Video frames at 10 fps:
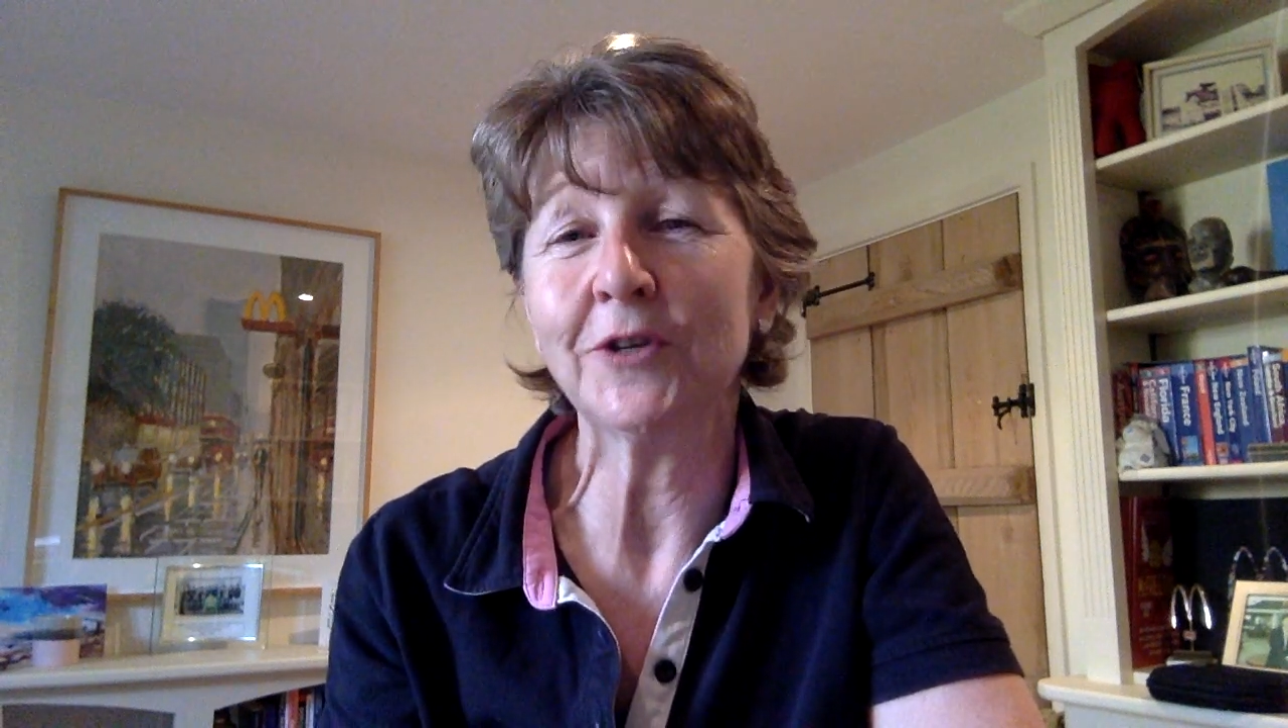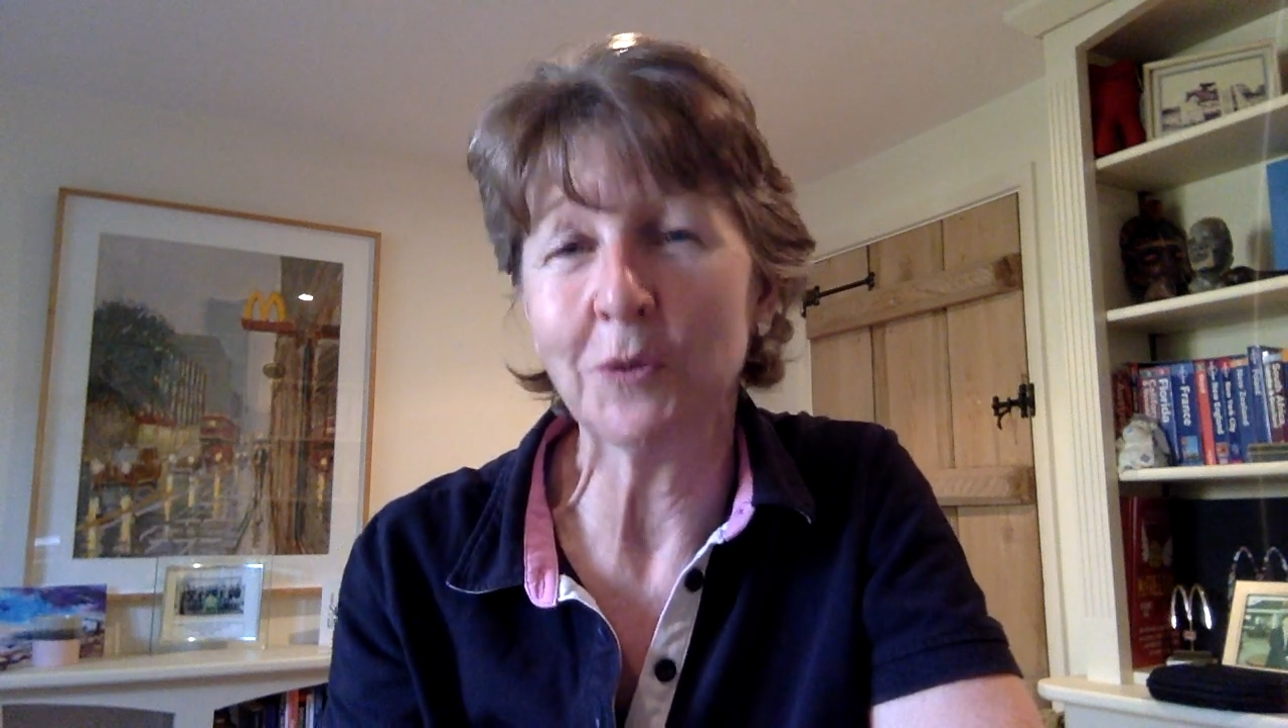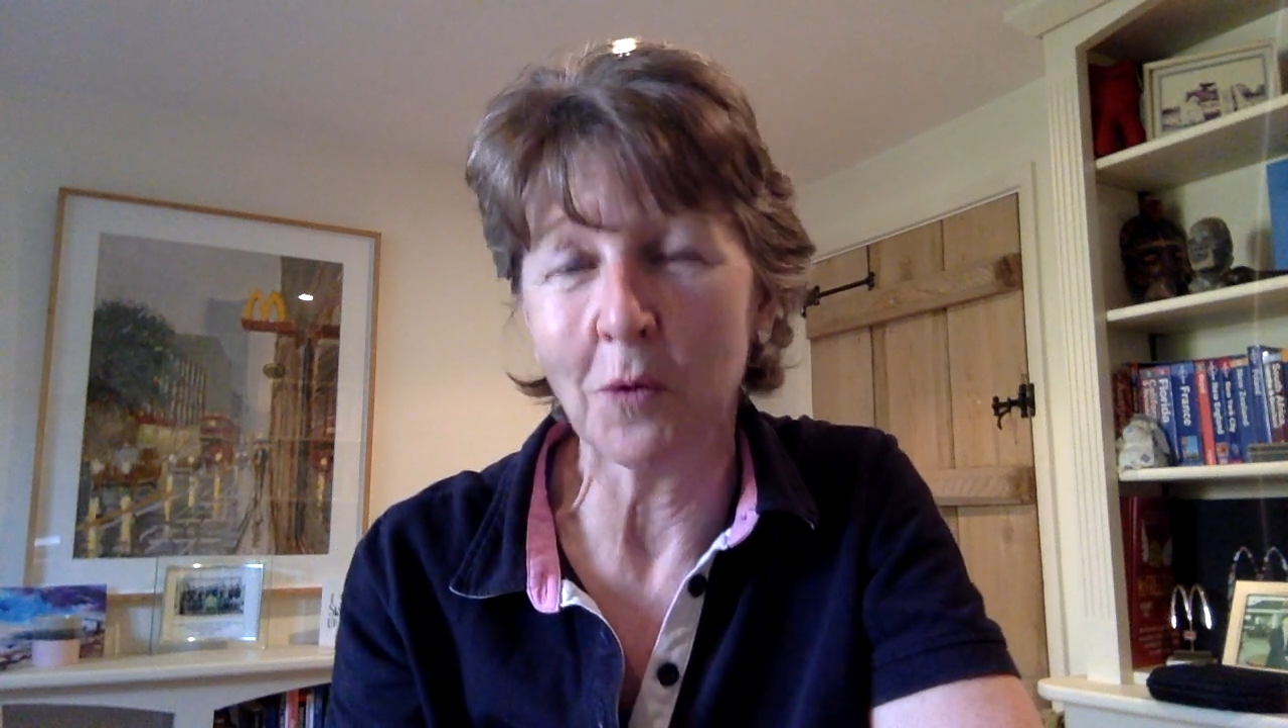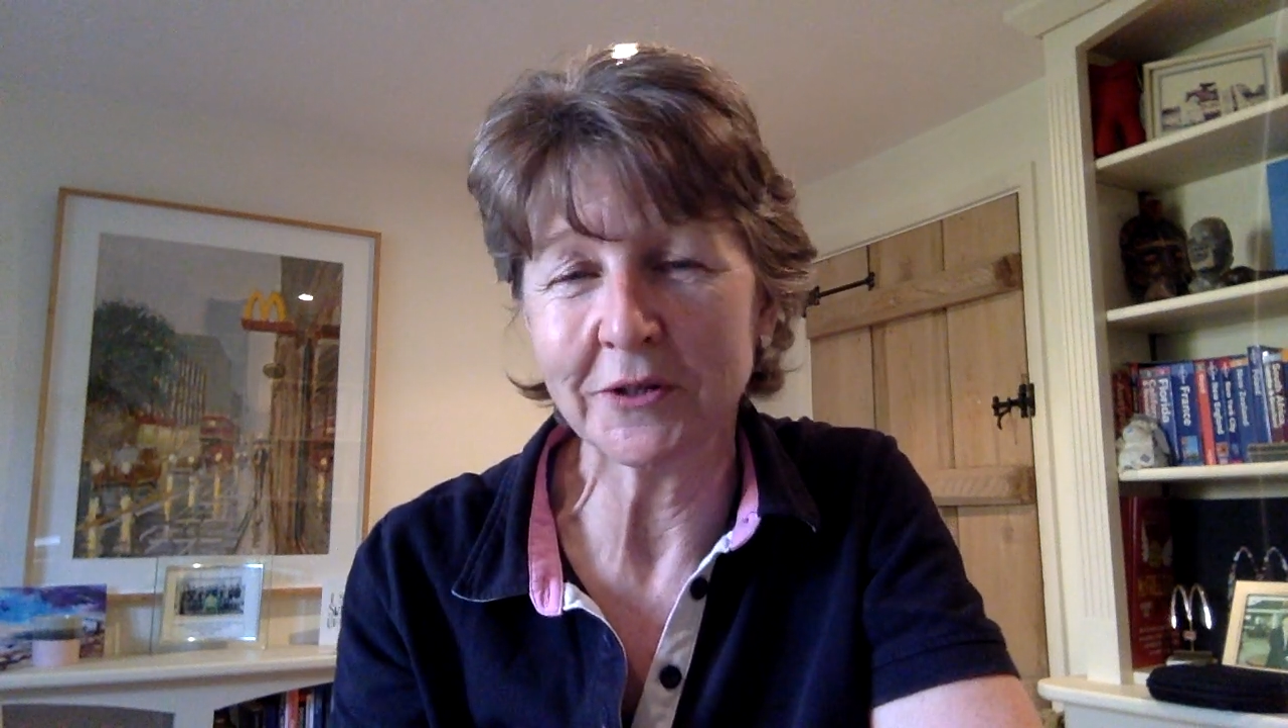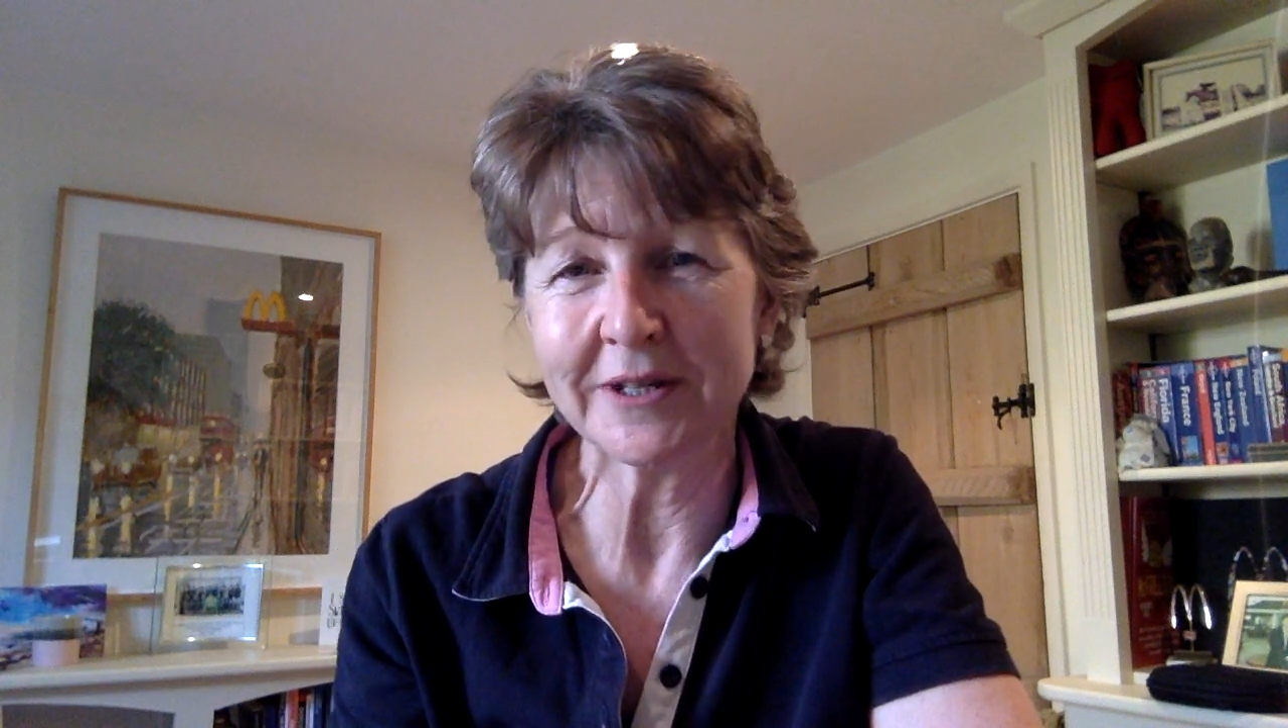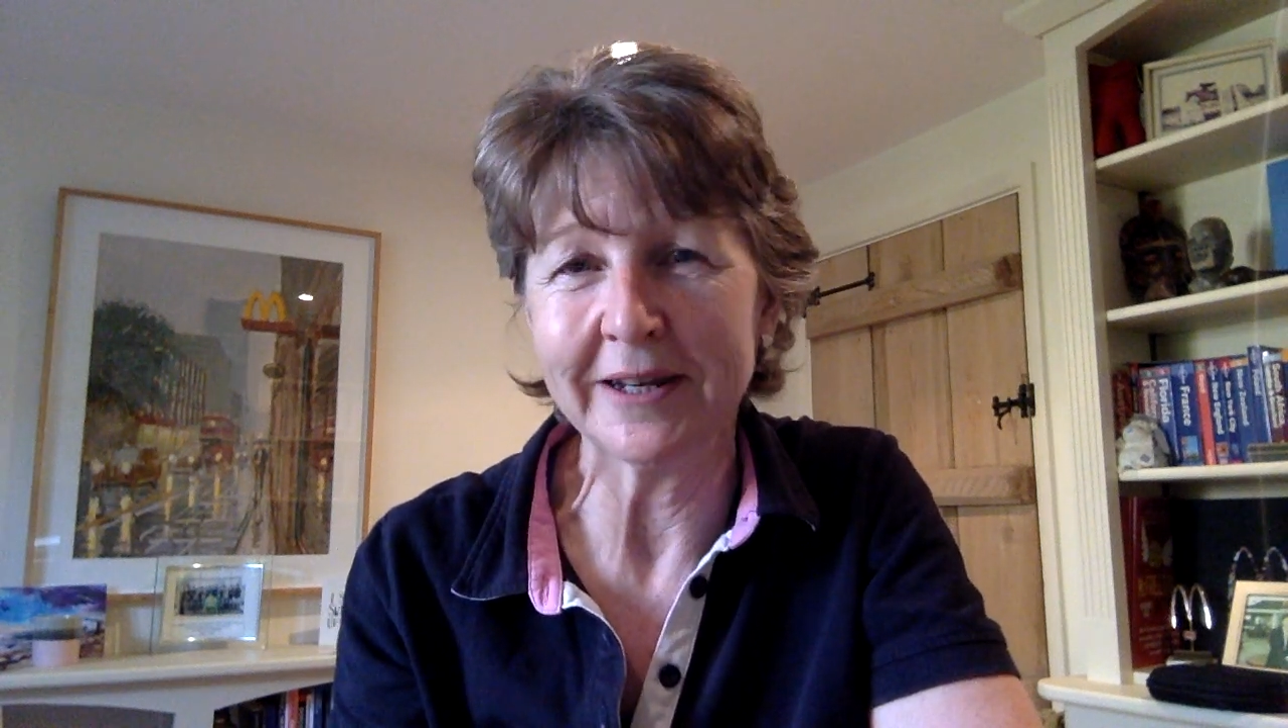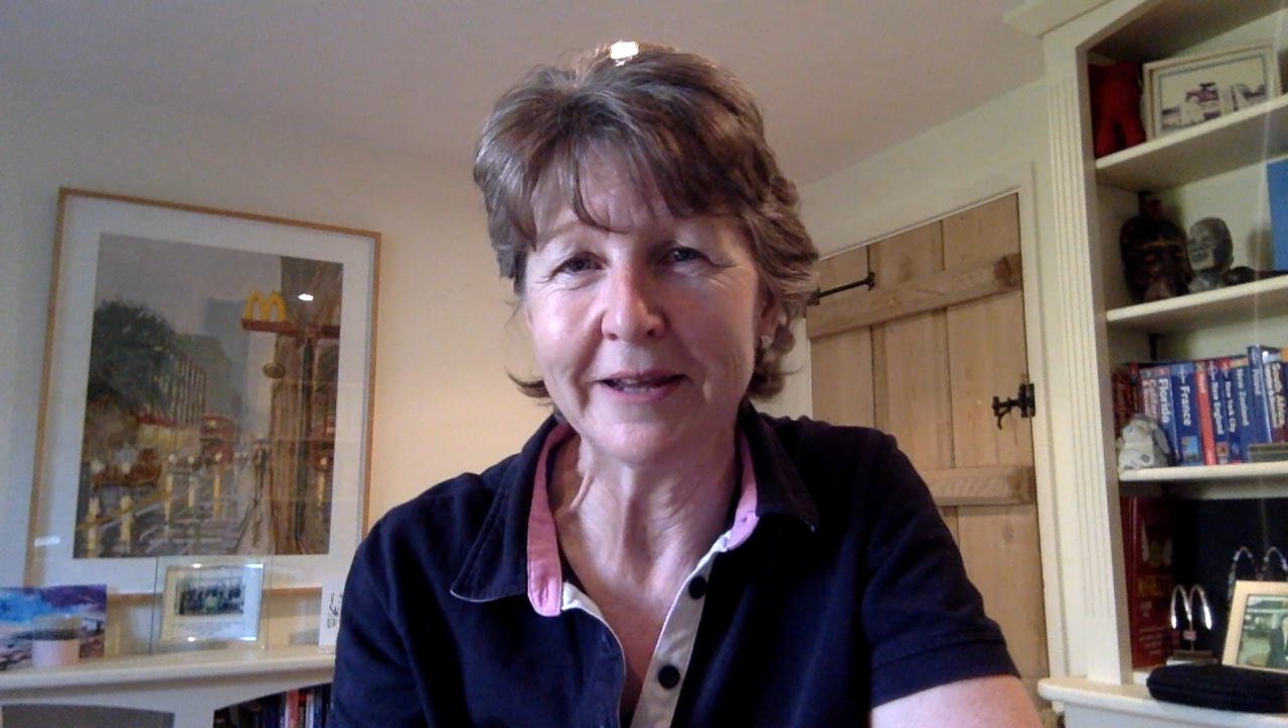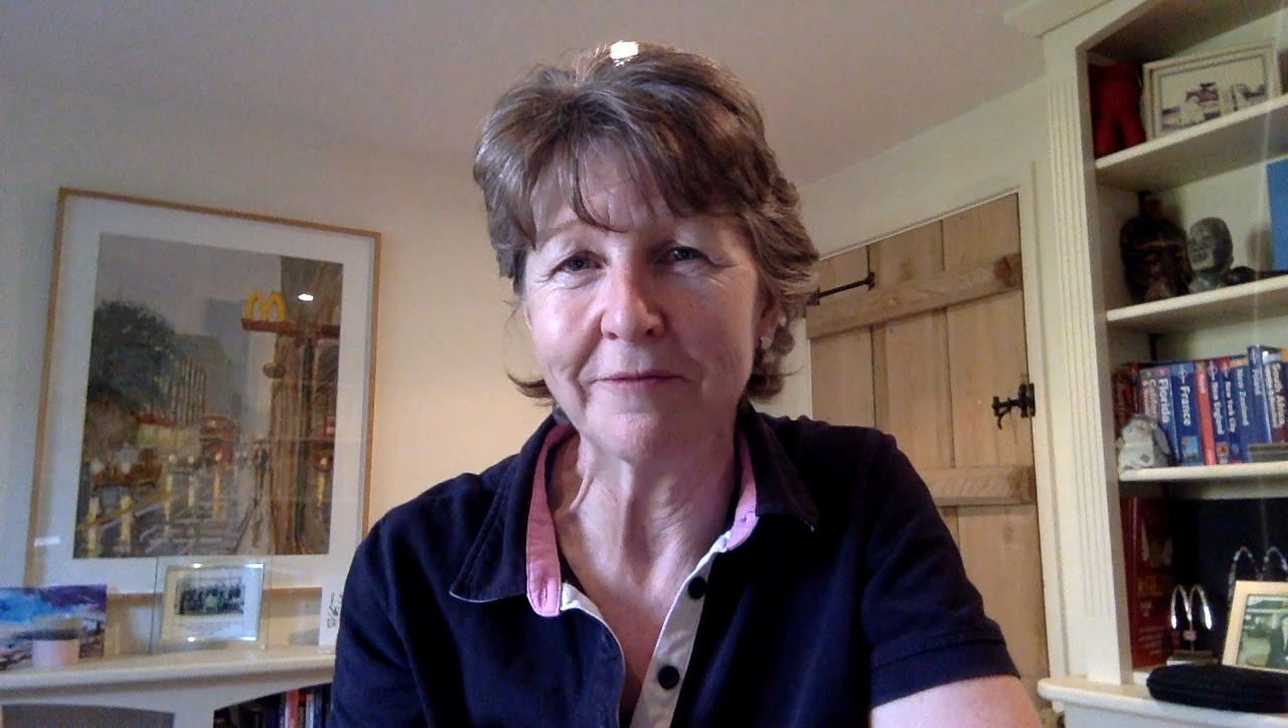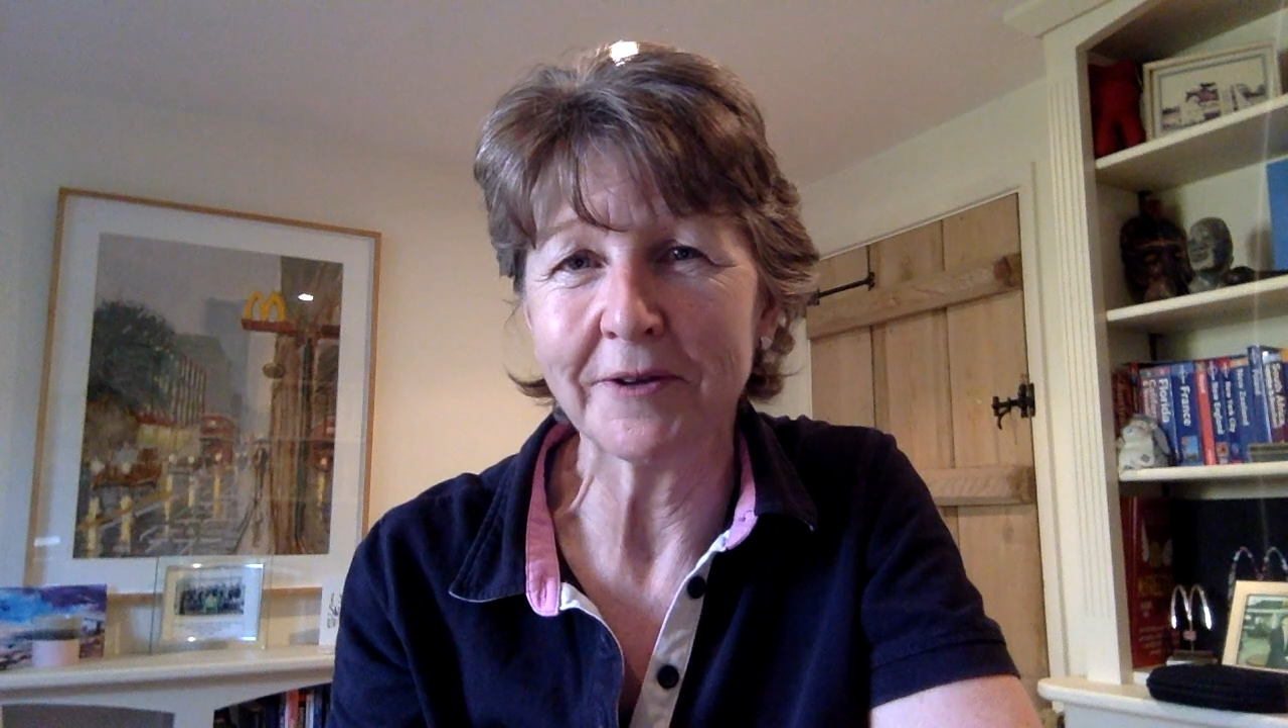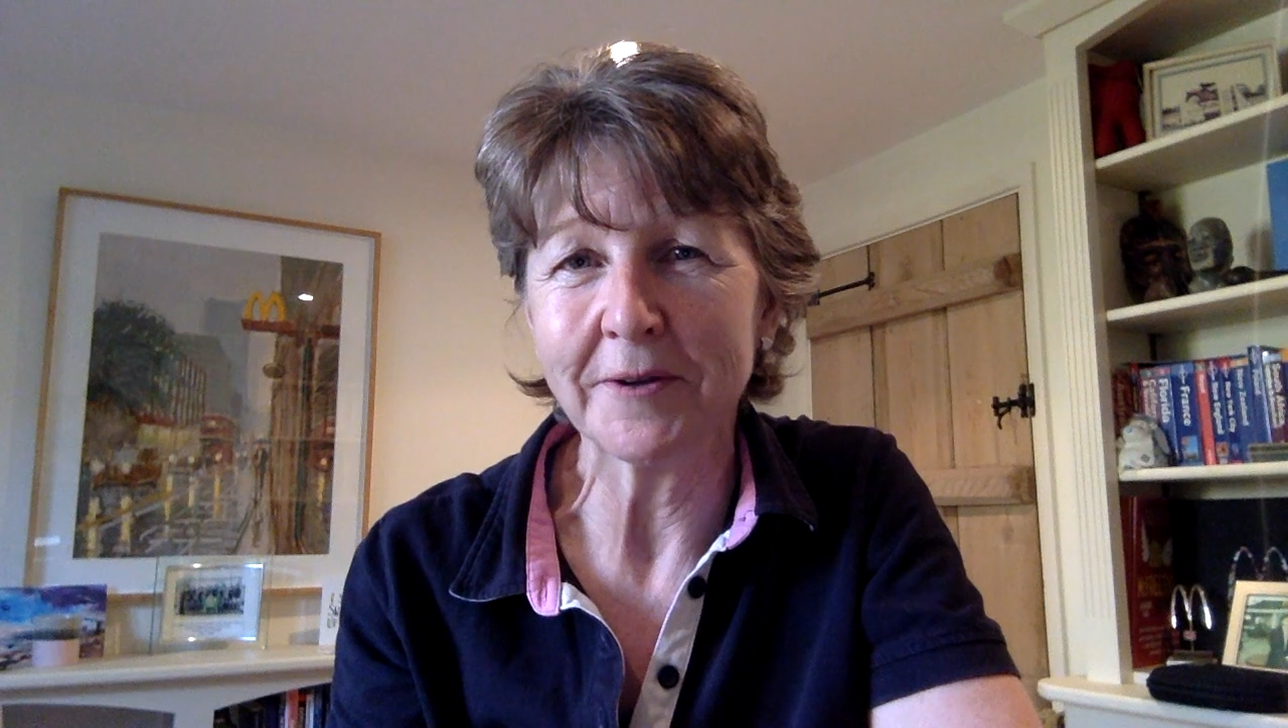you want to
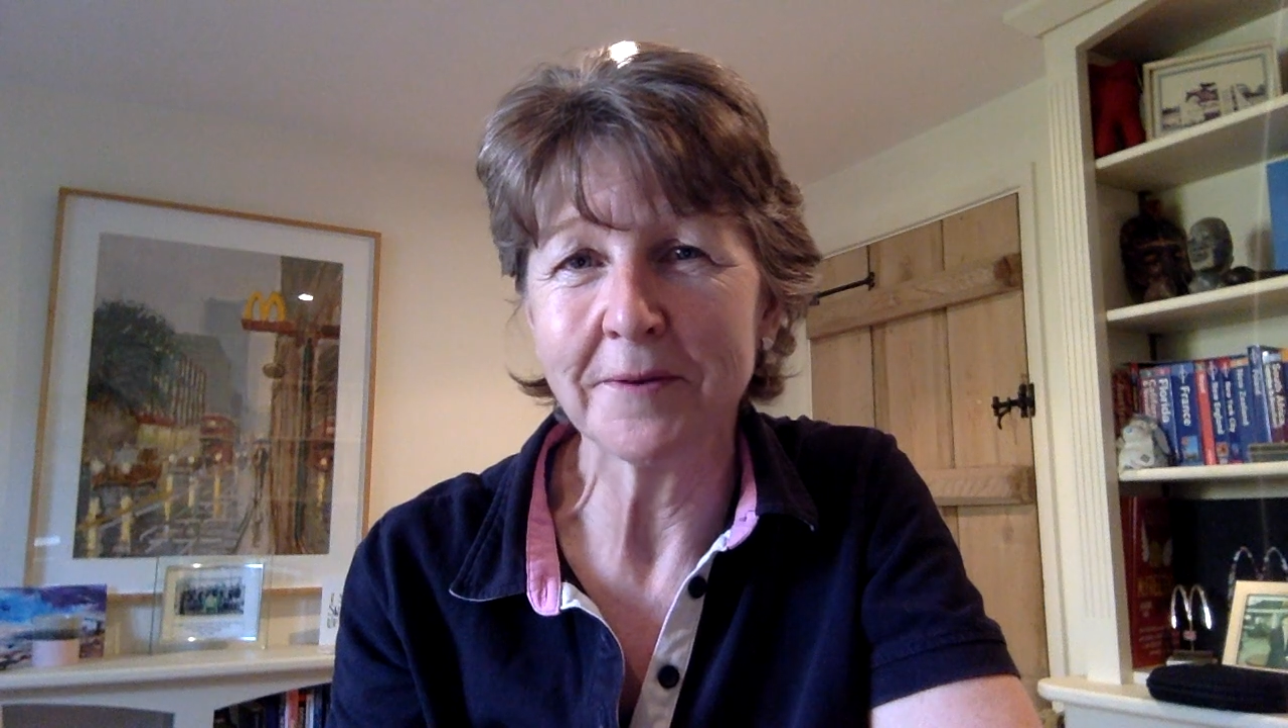live.